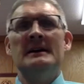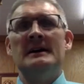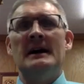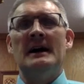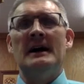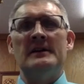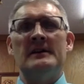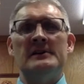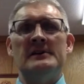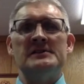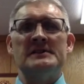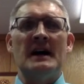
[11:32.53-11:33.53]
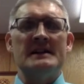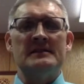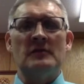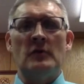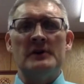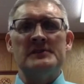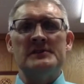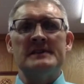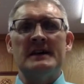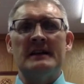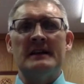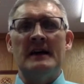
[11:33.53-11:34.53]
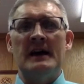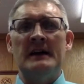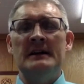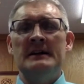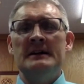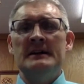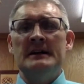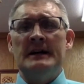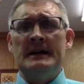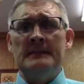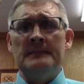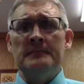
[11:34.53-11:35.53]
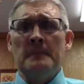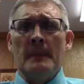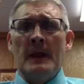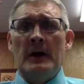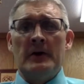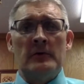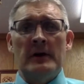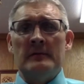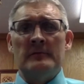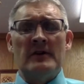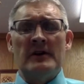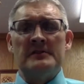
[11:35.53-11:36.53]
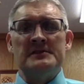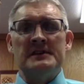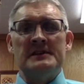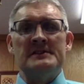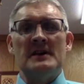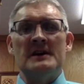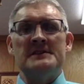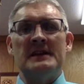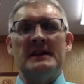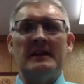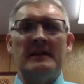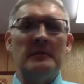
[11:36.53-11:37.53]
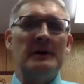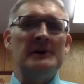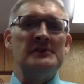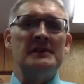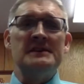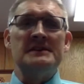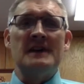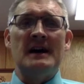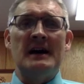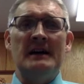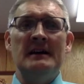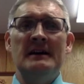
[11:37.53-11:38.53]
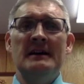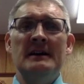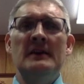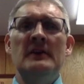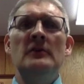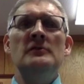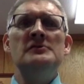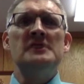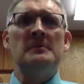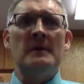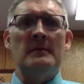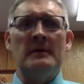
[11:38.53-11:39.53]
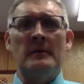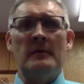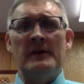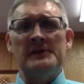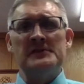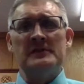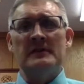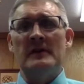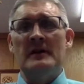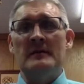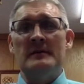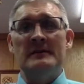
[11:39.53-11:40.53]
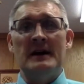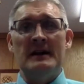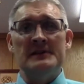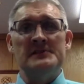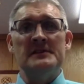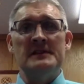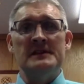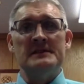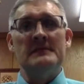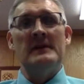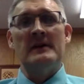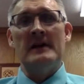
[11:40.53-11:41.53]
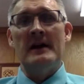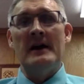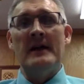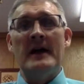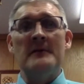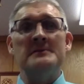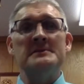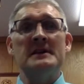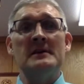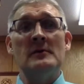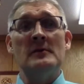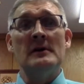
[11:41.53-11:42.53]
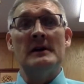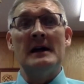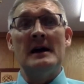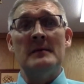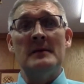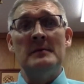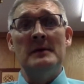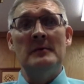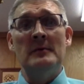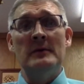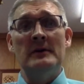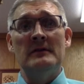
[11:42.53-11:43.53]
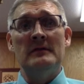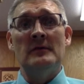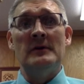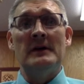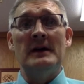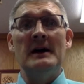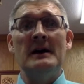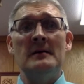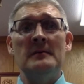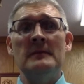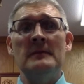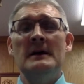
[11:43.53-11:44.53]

There are just lots of questions like that. Our curriculum director, Cindy Slauson, again, on the budgeting side, huge commitment of professional development dollars to this and figuring out how that was going to work and how many people we could afford to help.